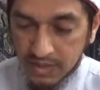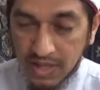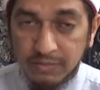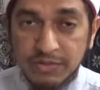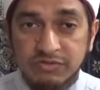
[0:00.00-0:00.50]

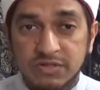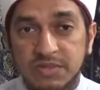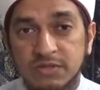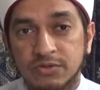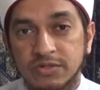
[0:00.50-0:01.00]
And Misr has
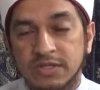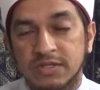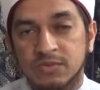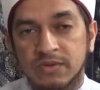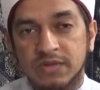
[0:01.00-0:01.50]
been used. It
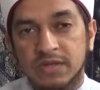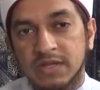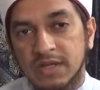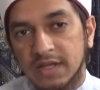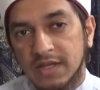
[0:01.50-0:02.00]
is one of
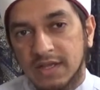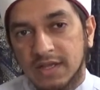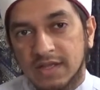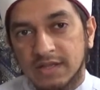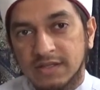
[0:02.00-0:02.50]

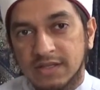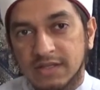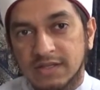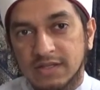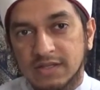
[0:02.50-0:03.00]

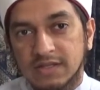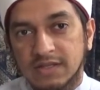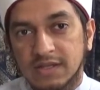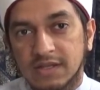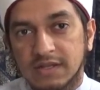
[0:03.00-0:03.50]
the
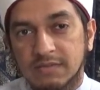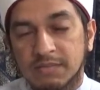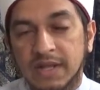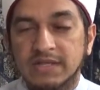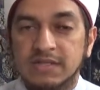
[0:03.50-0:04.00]

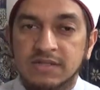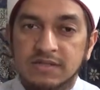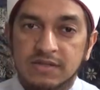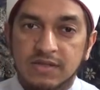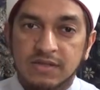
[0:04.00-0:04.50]

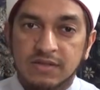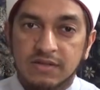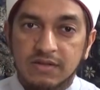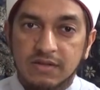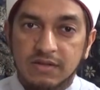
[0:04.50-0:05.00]
places in
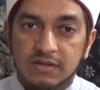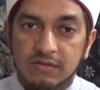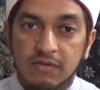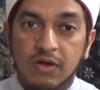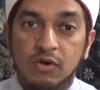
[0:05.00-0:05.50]

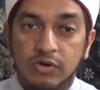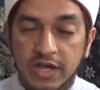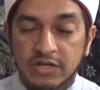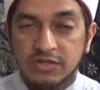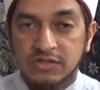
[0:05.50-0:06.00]

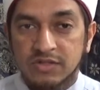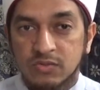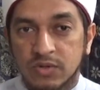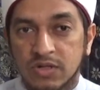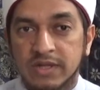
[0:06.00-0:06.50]
locations in
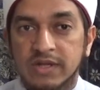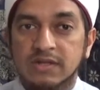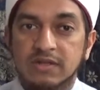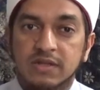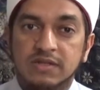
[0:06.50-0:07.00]
the world that
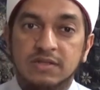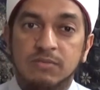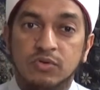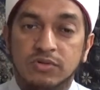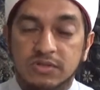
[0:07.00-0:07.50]
is the
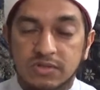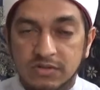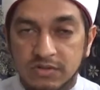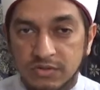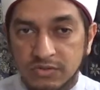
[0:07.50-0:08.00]
most
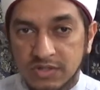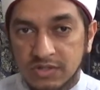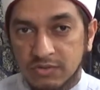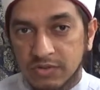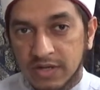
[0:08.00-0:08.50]
used in
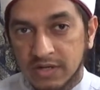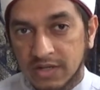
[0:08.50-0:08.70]
the Quran.